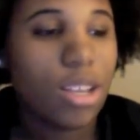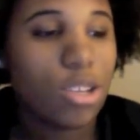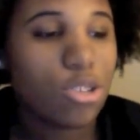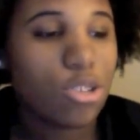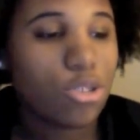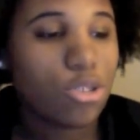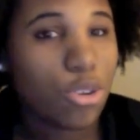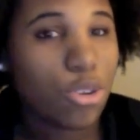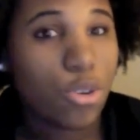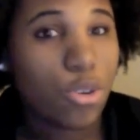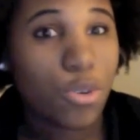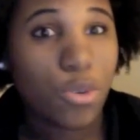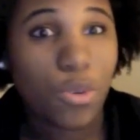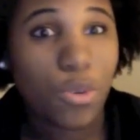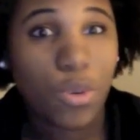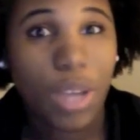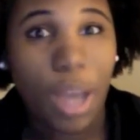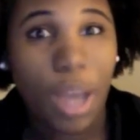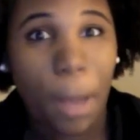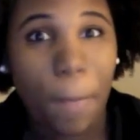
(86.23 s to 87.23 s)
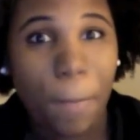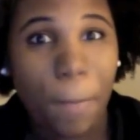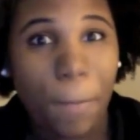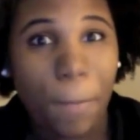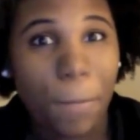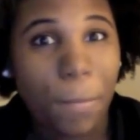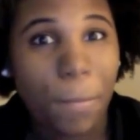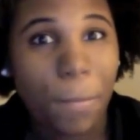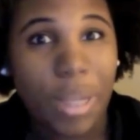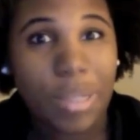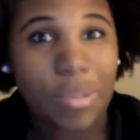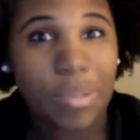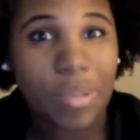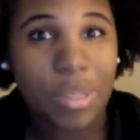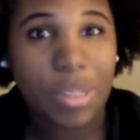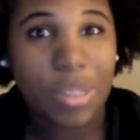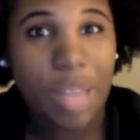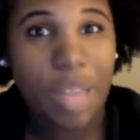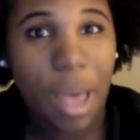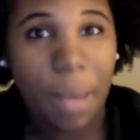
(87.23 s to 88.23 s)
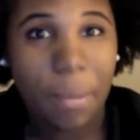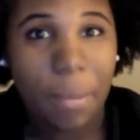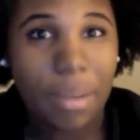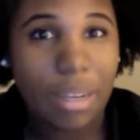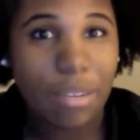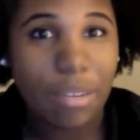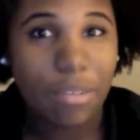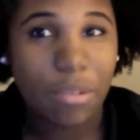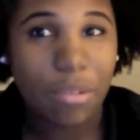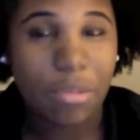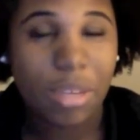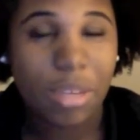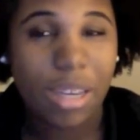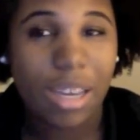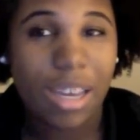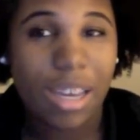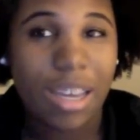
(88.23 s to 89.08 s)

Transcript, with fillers: So, yeah that's what's happening for me.